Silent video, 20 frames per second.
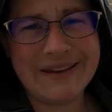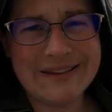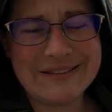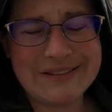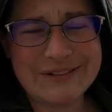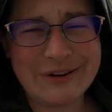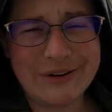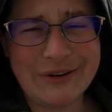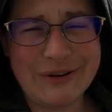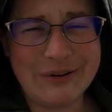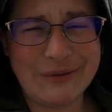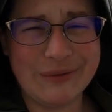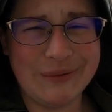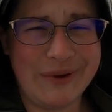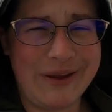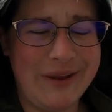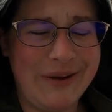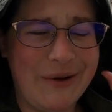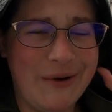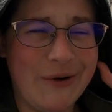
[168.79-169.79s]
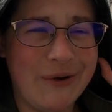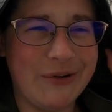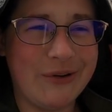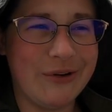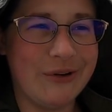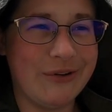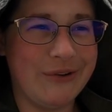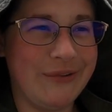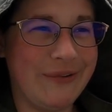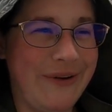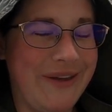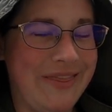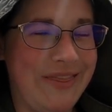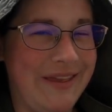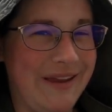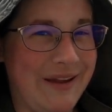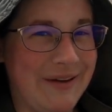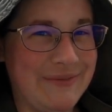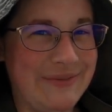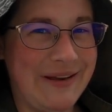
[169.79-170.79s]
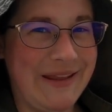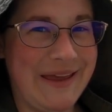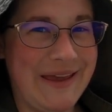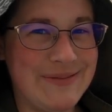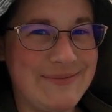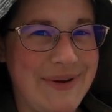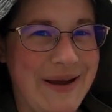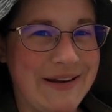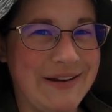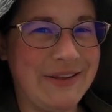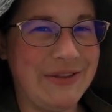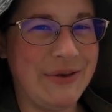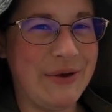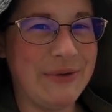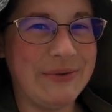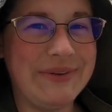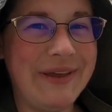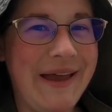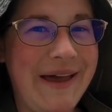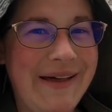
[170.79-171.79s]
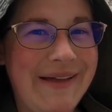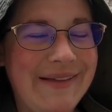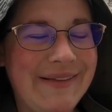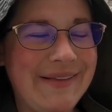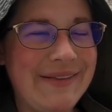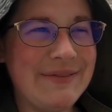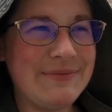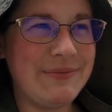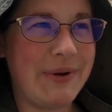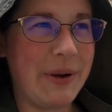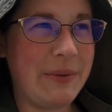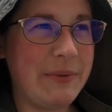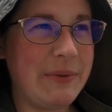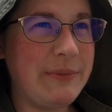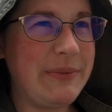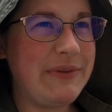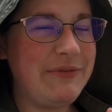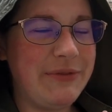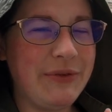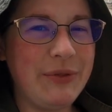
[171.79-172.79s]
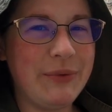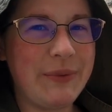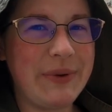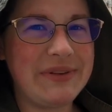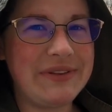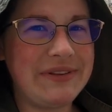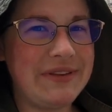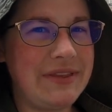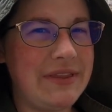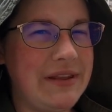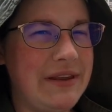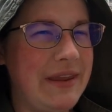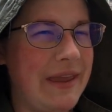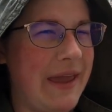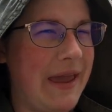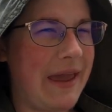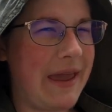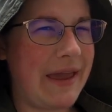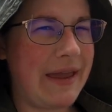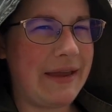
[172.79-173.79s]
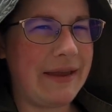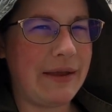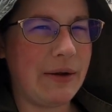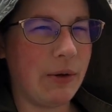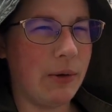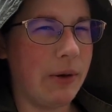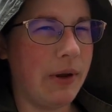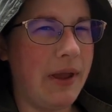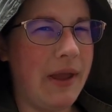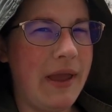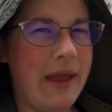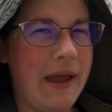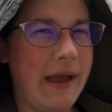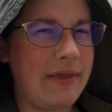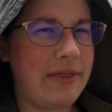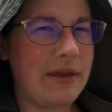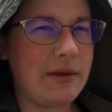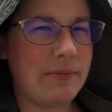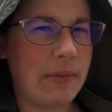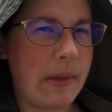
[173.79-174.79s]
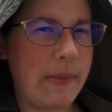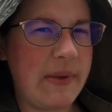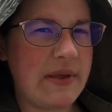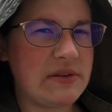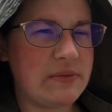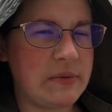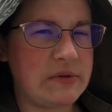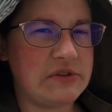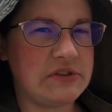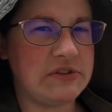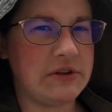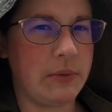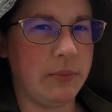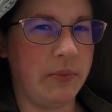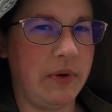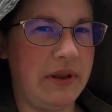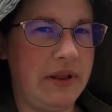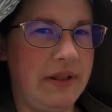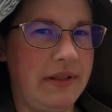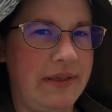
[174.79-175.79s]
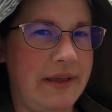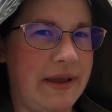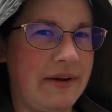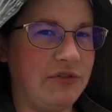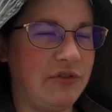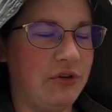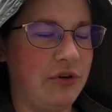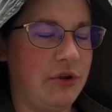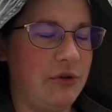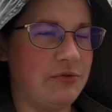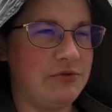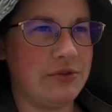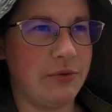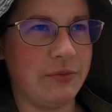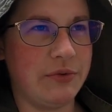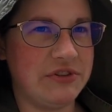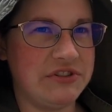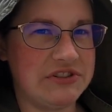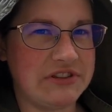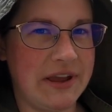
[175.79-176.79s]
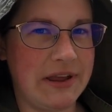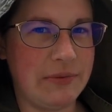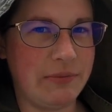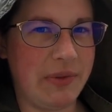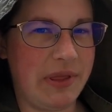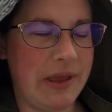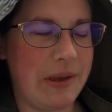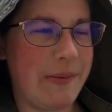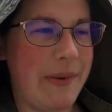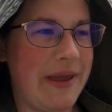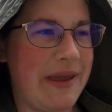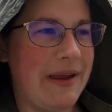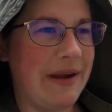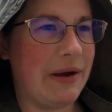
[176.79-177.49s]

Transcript: It is starting to rain harder, so I think I'm gonna head back to the hotel probably for the rest of the day, or I think maybe it's supposed to stop raining in the afternoon, so we'll just kind of play it by